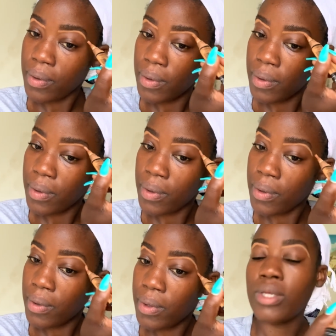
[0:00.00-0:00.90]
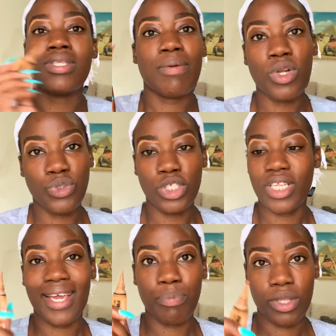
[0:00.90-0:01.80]
shape of the
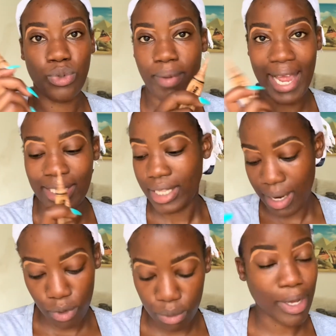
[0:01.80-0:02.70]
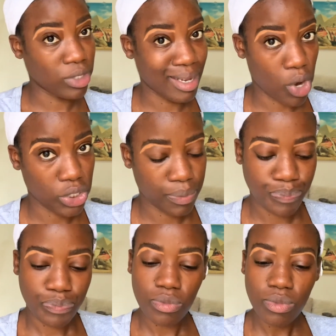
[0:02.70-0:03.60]
brows. So right
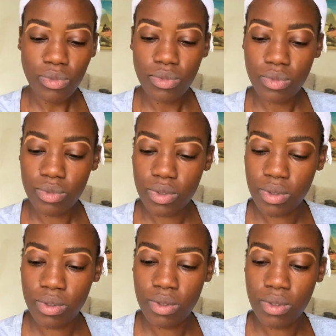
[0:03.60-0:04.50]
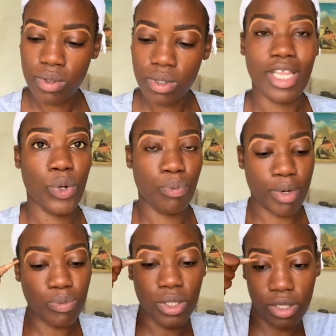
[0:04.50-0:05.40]
now I'm just putting in my
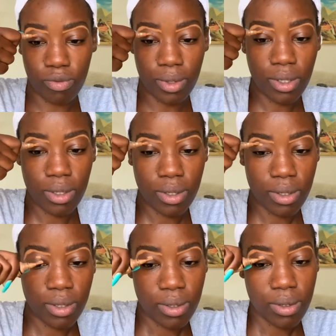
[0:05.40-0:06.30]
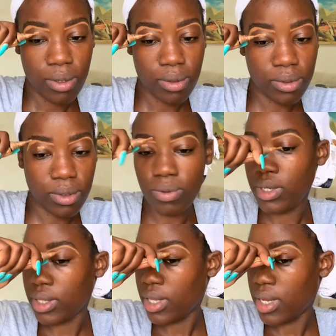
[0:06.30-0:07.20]
concealer all over my
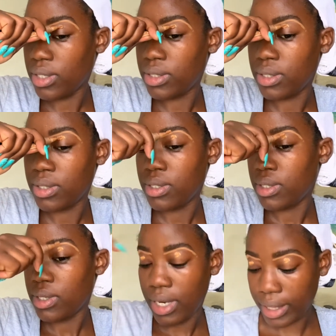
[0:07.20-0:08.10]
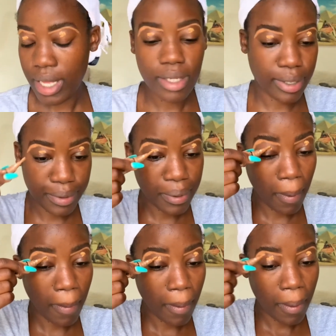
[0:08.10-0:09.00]
eyelid, and then I'll go
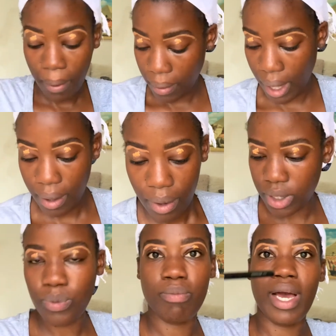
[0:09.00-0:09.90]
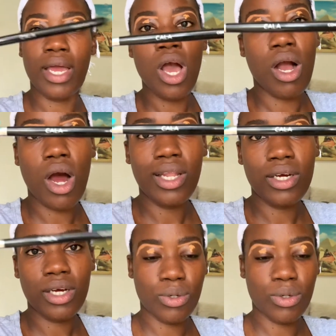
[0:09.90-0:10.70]
in with my concealer brush.